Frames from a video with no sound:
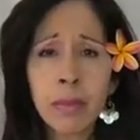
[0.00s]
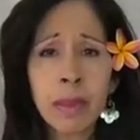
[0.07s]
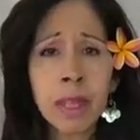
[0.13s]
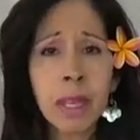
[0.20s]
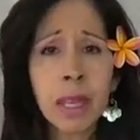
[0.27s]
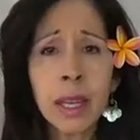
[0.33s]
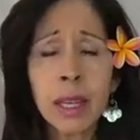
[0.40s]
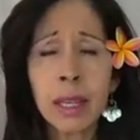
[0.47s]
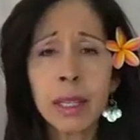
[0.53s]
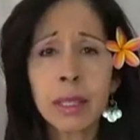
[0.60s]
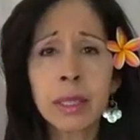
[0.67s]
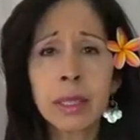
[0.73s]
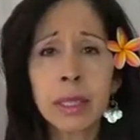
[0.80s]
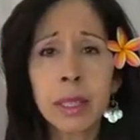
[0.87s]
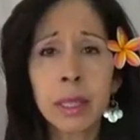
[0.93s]

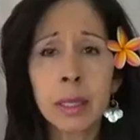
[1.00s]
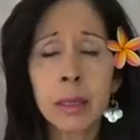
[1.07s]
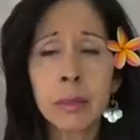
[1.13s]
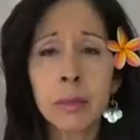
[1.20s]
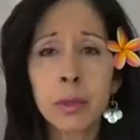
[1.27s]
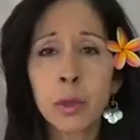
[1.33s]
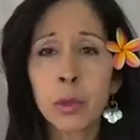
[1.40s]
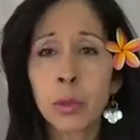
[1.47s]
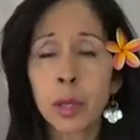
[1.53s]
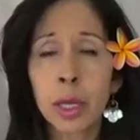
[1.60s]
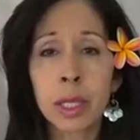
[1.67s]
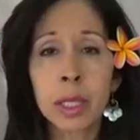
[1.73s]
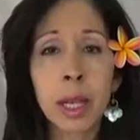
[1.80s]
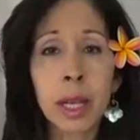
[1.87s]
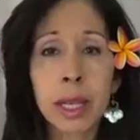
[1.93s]
who were
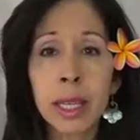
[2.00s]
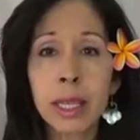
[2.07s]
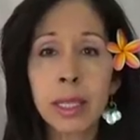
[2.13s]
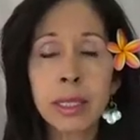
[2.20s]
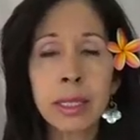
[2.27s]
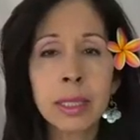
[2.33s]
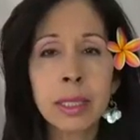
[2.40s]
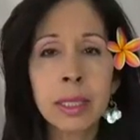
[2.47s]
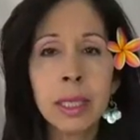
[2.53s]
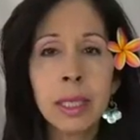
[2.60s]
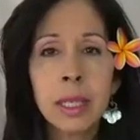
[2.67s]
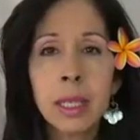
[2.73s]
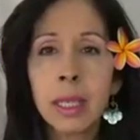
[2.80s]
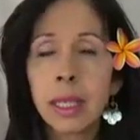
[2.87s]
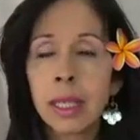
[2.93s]
clients,
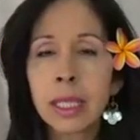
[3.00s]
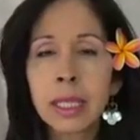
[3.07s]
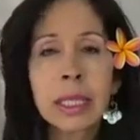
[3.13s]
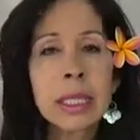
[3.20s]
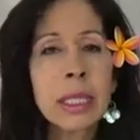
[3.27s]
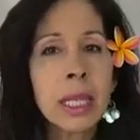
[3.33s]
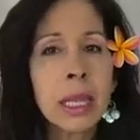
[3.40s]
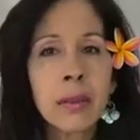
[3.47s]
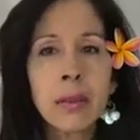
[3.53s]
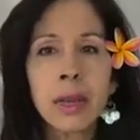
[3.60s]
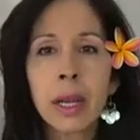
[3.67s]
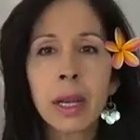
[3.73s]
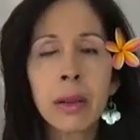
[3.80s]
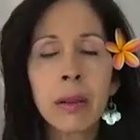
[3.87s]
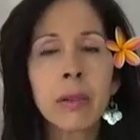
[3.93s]
it's
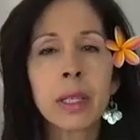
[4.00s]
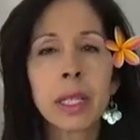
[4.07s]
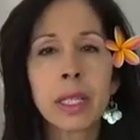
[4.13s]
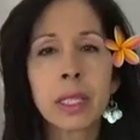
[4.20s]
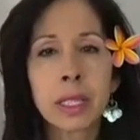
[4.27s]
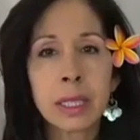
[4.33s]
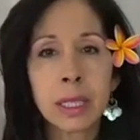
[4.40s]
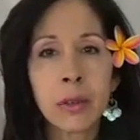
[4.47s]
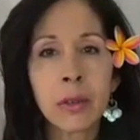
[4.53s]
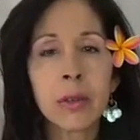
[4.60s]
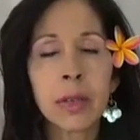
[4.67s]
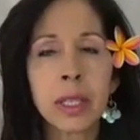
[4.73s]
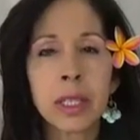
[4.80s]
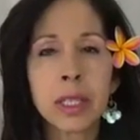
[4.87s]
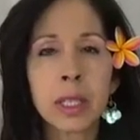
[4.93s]
never ever
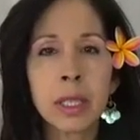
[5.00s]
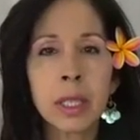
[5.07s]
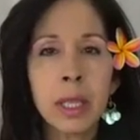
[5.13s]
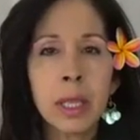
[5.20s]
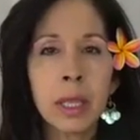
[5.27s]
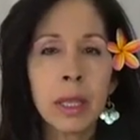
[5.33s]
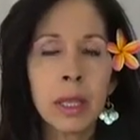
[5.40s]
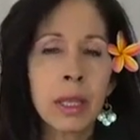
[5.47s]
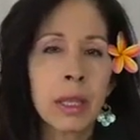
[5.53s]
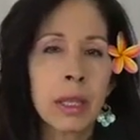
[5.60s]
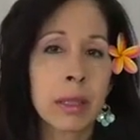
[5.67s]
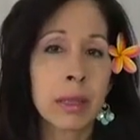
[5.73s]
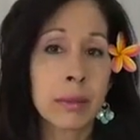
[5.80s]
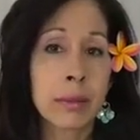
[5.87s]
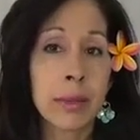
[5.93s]
selfish.
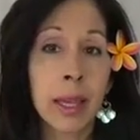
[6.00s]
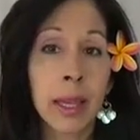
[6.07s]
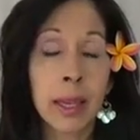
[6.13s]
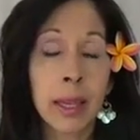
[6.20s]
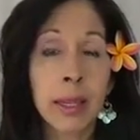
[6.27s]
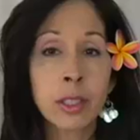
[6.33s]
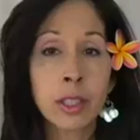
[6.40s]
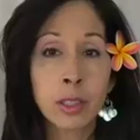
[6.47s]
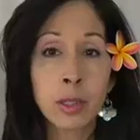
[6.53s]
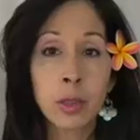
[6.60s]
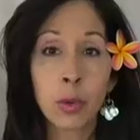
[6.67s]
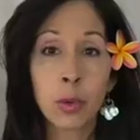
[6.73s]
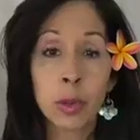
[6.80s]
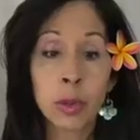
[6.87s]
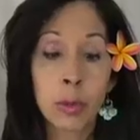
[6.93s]
Okay,
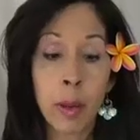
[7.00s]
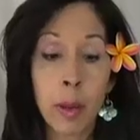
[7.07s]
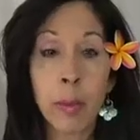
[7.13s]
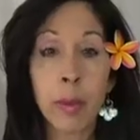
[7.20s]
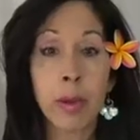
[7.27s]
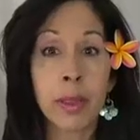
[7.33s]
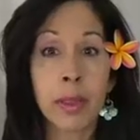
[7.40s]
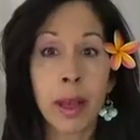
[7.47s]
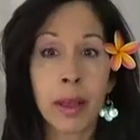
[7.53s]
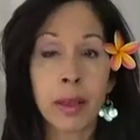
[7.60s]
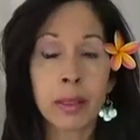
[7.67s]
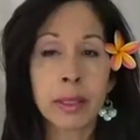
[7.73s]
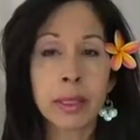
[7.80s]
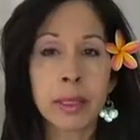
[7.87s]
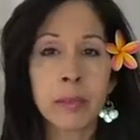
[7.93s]
so remember
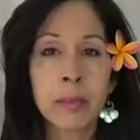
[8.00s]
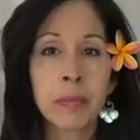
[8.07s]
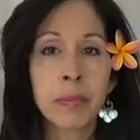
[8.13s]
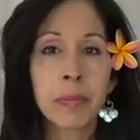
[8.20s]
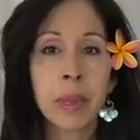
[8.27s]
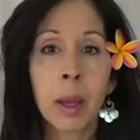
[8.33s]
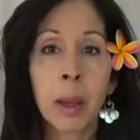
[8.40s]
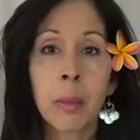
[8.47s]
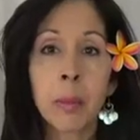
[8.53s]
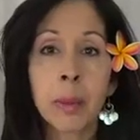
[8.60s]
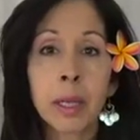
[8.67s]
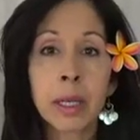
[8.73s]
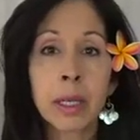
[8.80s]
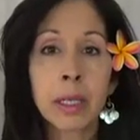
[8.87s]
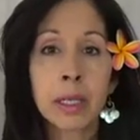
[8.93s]
that.
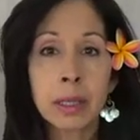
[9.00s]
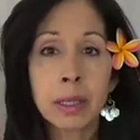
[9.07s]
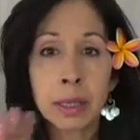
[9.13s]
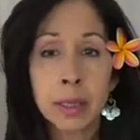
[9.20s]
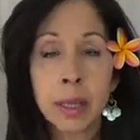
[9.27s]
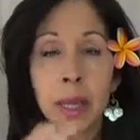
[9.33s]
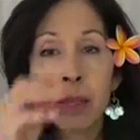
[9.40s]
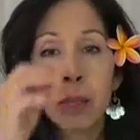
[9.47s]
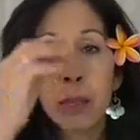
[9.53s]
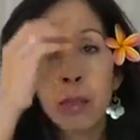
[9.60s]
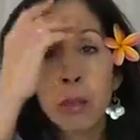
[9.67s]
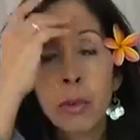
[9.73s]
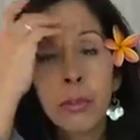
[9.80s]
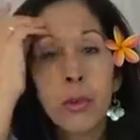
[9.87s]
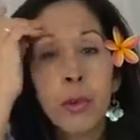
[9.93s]
But thank
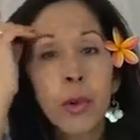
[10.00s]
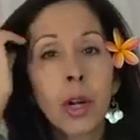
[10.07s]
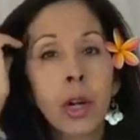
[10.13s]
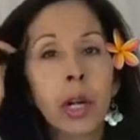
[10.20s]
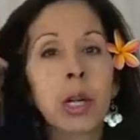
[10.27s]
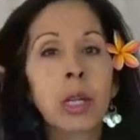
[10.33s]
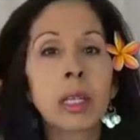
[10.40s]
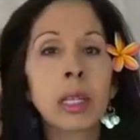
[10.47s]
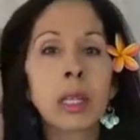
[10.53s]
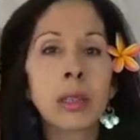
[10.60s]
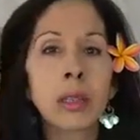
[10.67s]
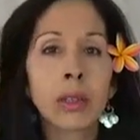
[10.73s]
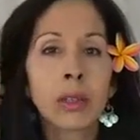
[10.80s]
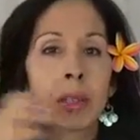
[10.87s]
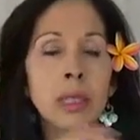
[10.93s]
you for
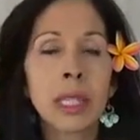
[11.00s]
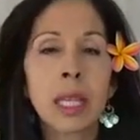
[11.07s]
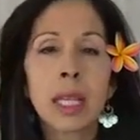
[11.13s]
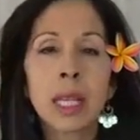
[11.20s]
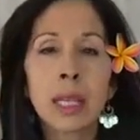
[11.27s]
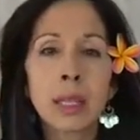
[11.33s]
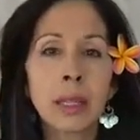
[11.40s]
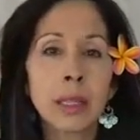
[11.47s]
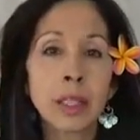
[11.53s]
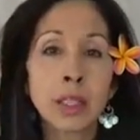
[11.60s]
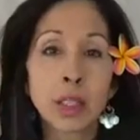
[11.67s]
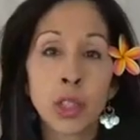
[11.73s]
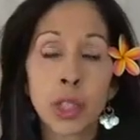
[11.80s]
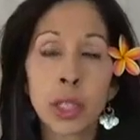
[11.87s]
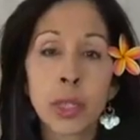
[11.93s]
taking this
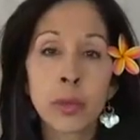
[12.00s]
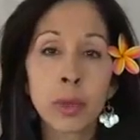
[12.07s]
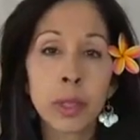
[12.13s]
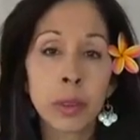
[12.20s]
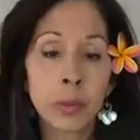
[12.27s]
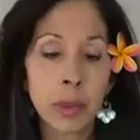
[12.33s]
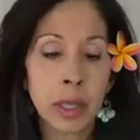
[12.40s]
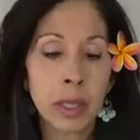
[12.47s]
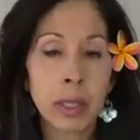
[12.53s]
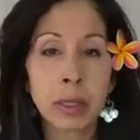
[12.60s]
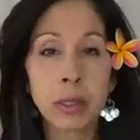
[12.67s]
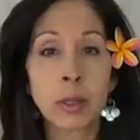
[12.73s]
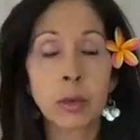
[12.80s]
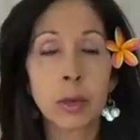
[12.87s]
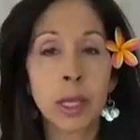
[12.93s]
journey with me
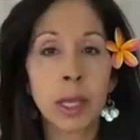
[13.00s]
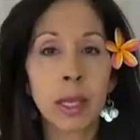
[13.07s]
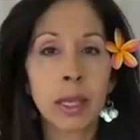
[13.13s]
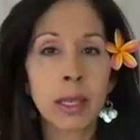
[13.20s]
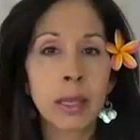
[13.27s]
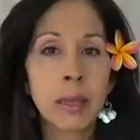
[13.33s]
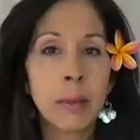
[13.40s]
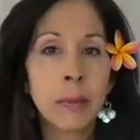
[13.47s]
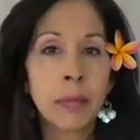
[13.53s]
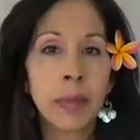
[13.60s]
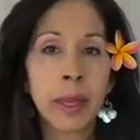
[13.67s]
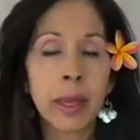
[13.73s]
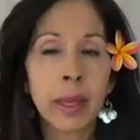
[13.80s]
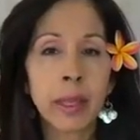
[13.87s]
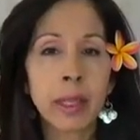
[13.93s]
this week.
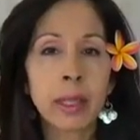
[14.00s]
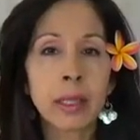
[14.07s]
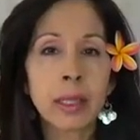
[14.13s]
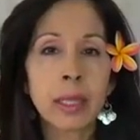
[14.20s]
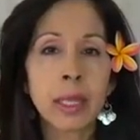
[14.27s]
And